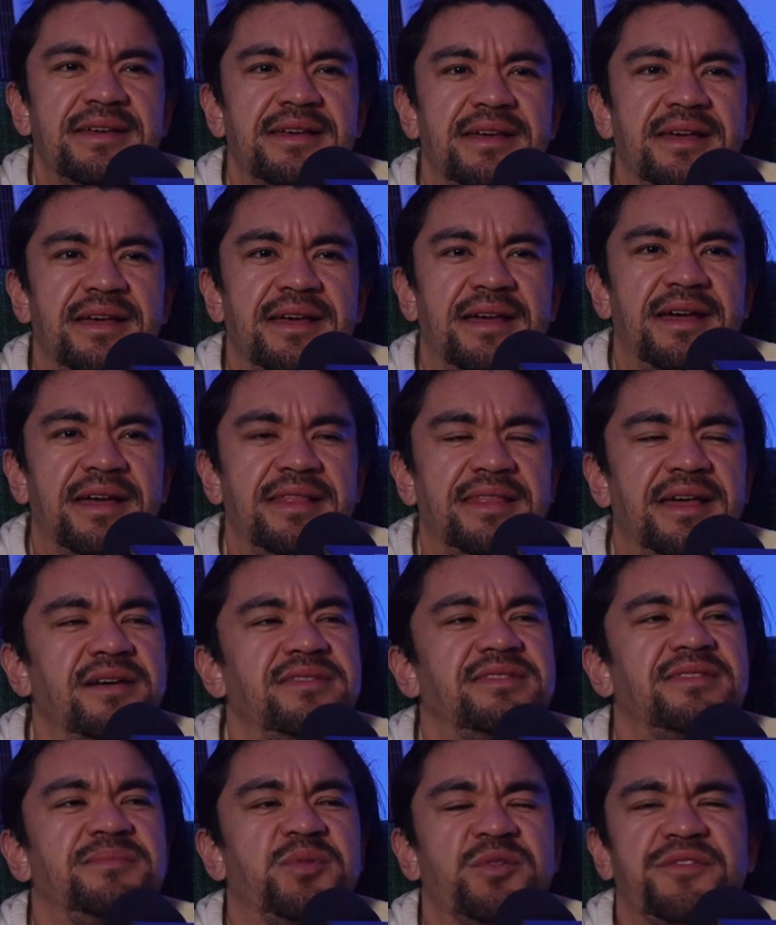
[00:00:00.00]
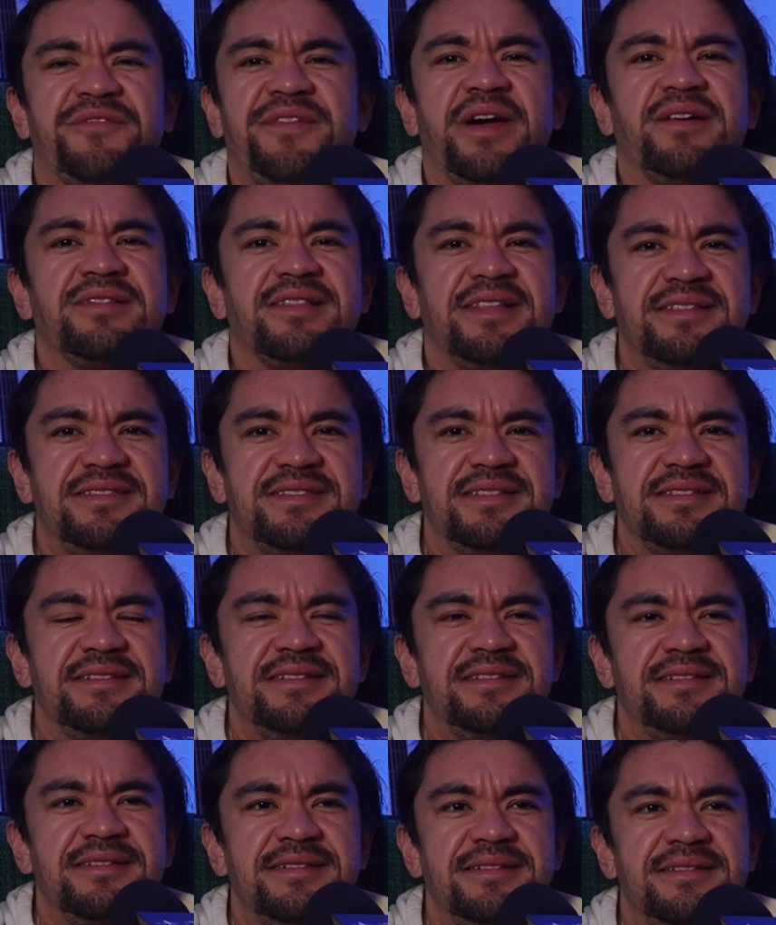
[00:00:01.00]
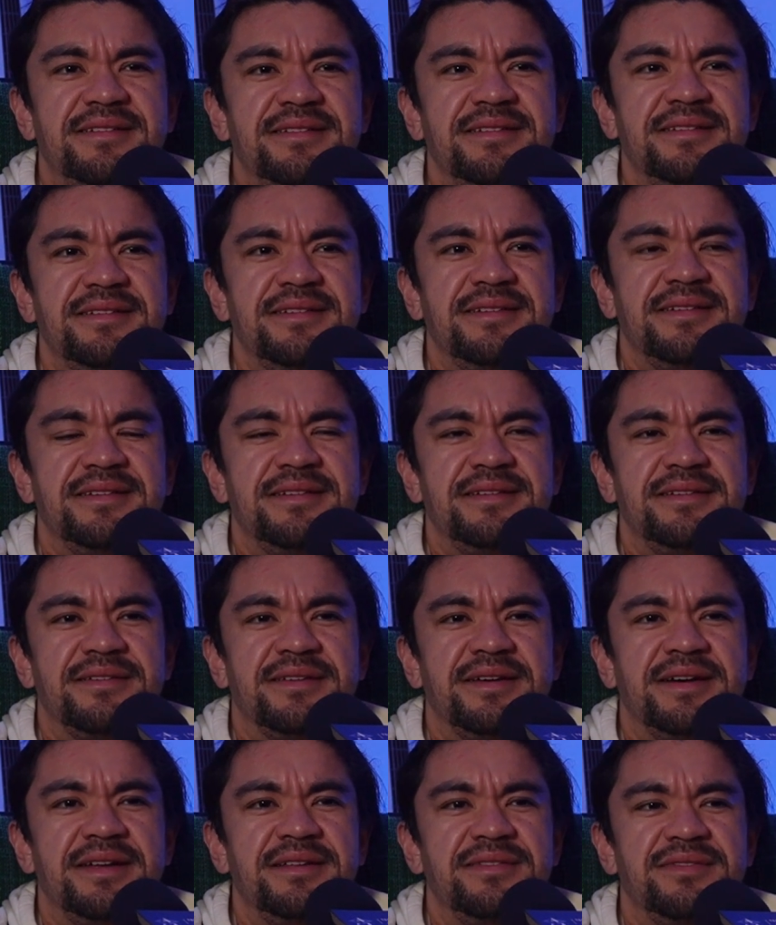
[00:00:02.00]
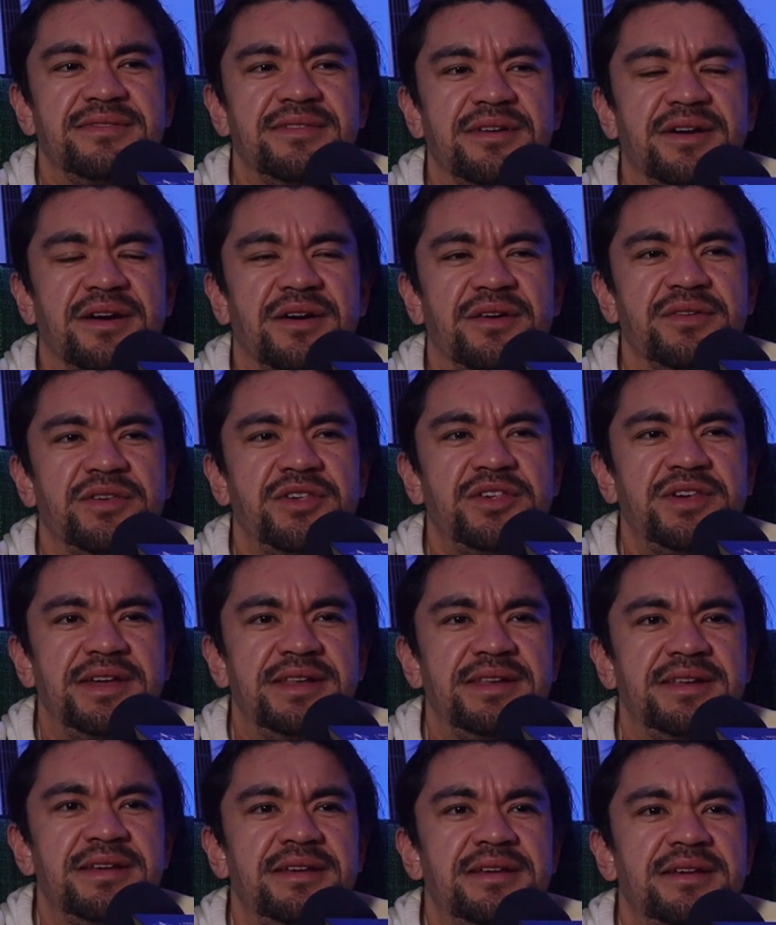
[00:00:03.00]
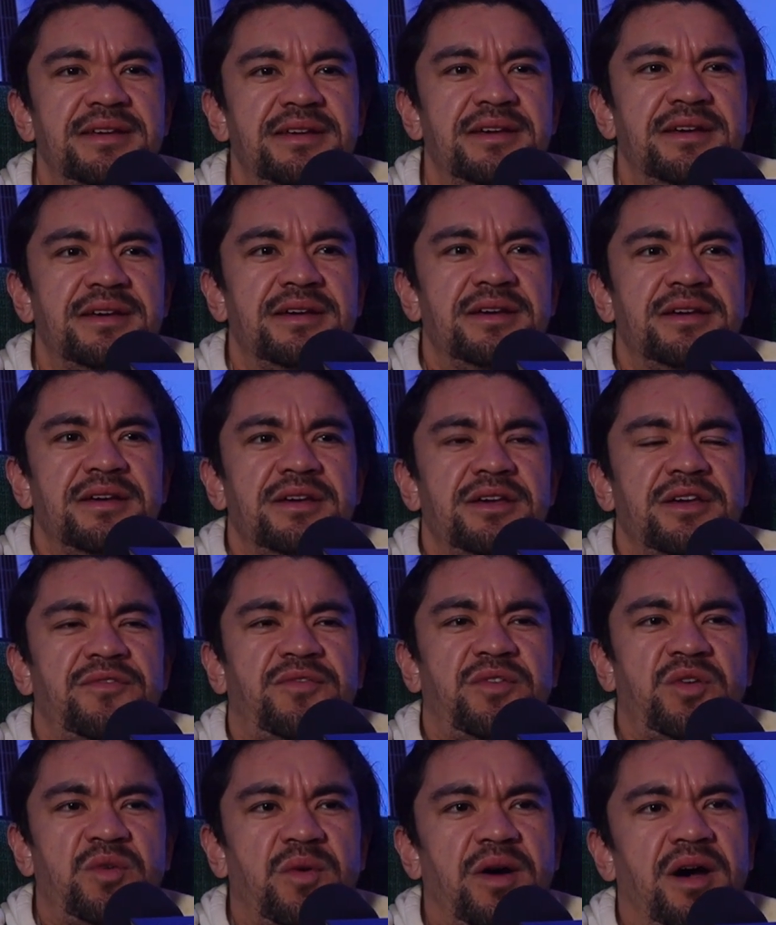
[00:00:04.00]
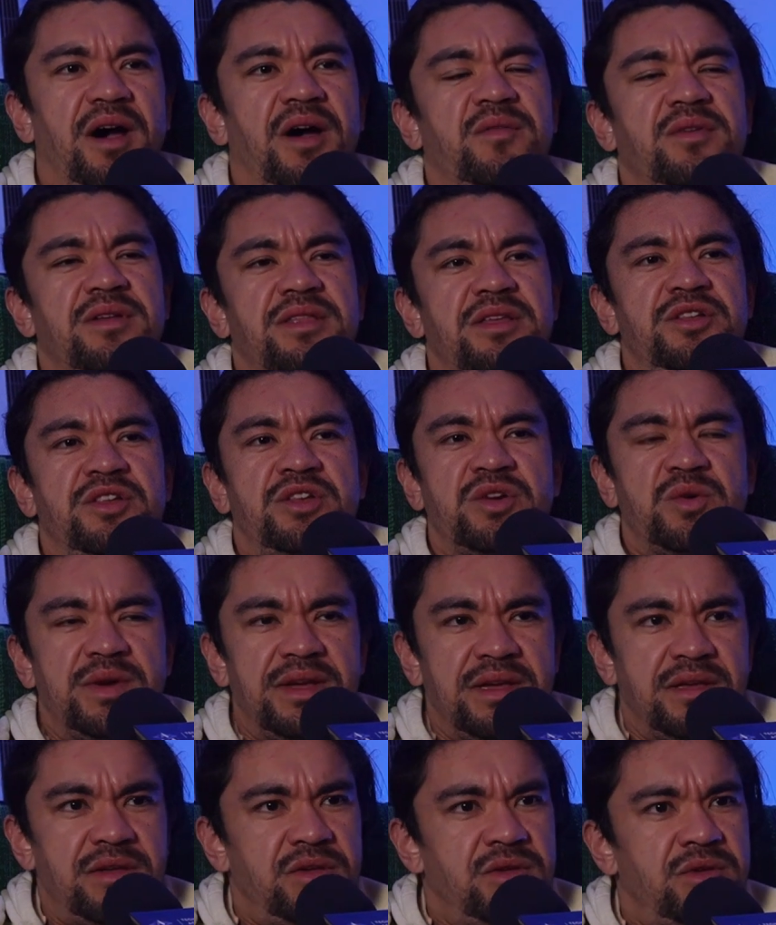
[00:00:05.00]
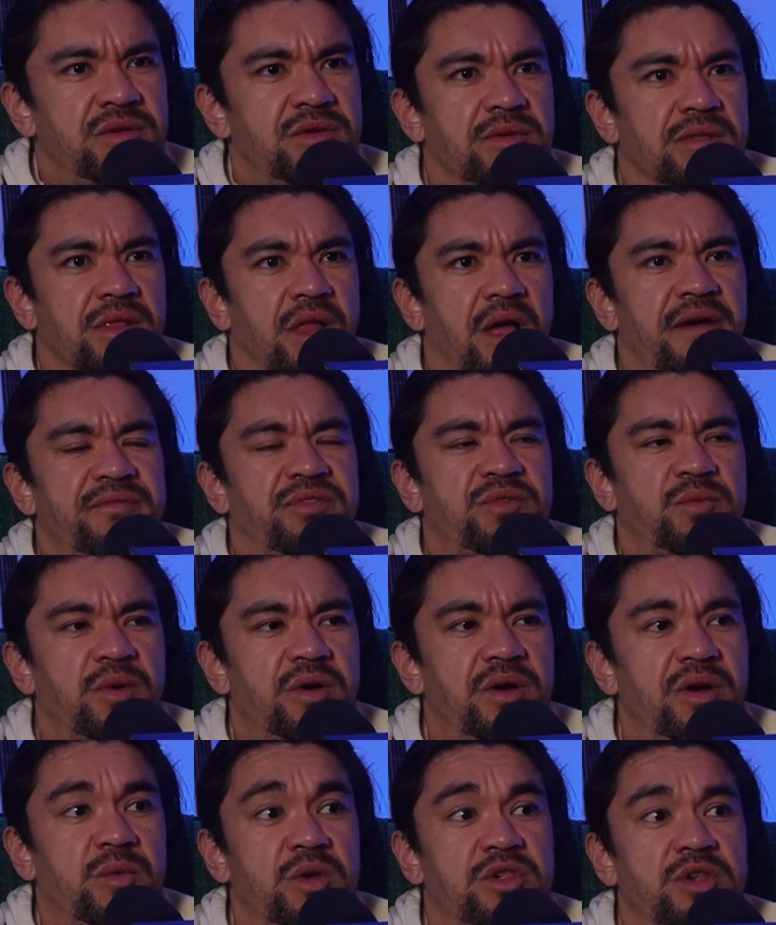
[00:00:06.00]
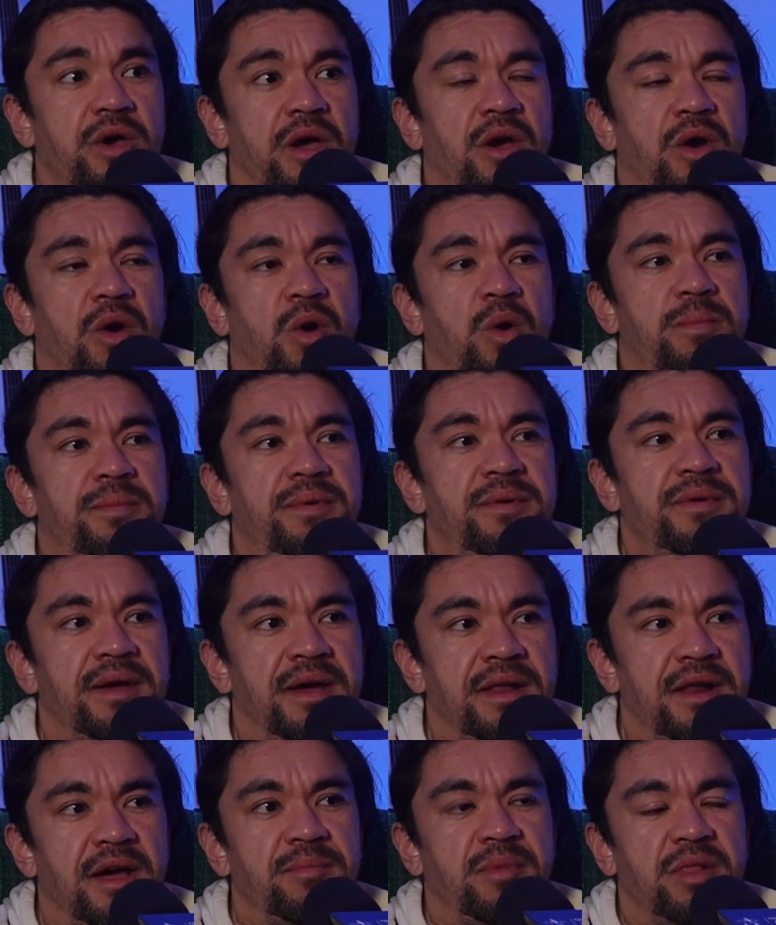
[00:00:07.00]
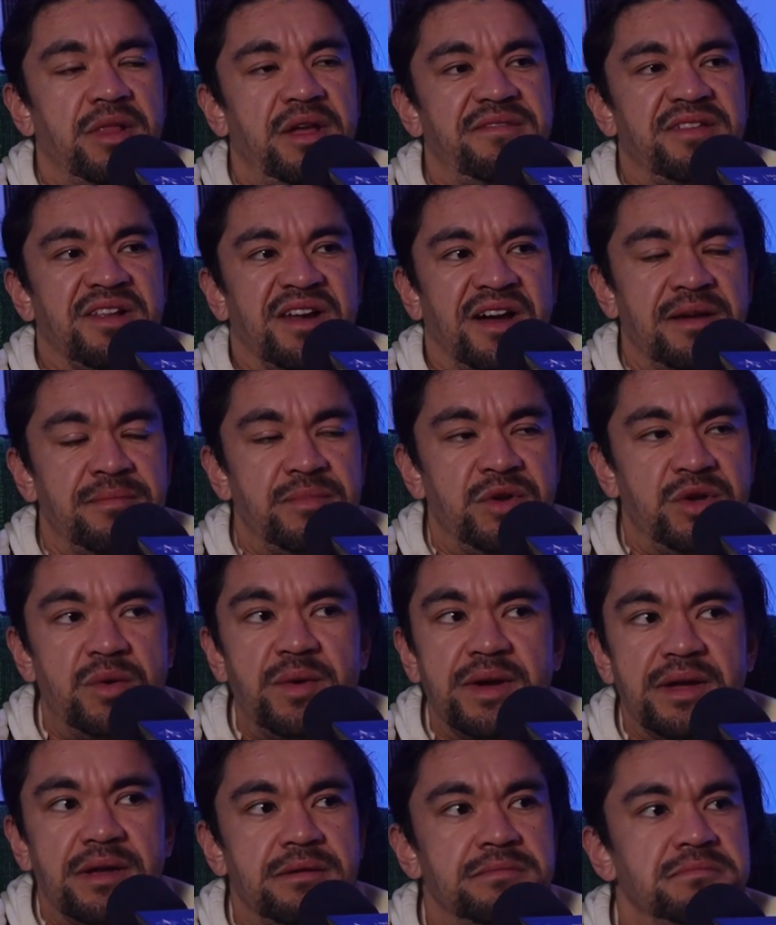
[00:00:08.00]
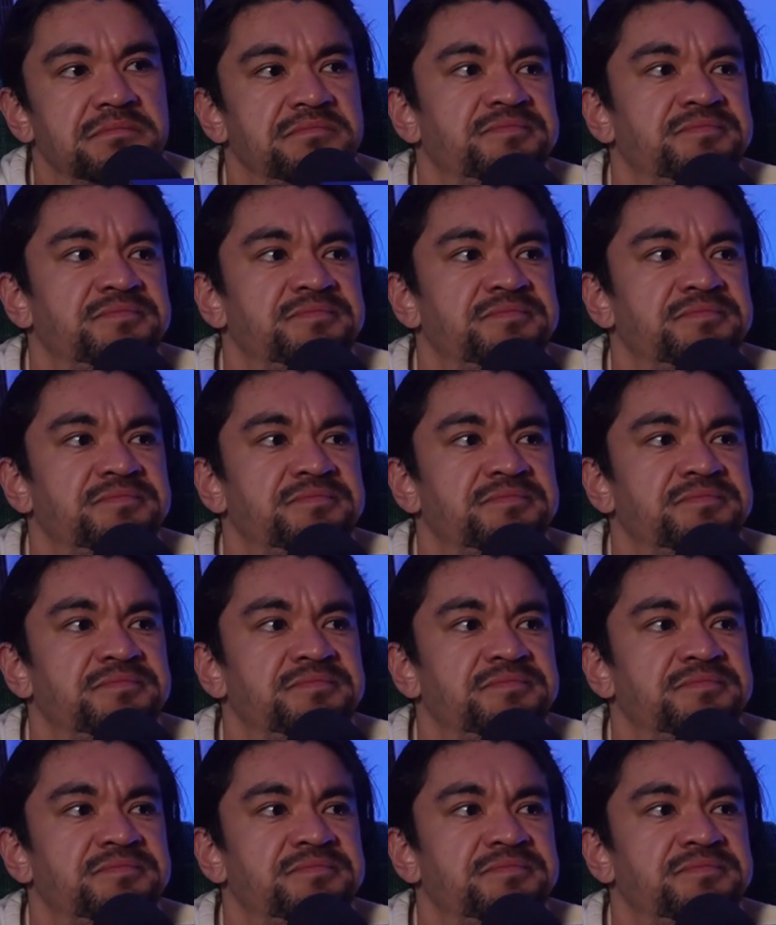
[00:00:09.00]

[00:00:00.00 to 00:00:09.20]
And that's a profound lesson, right? Is to go, shit, if you are really doing your life's work, which I hope and I believe that I am doing,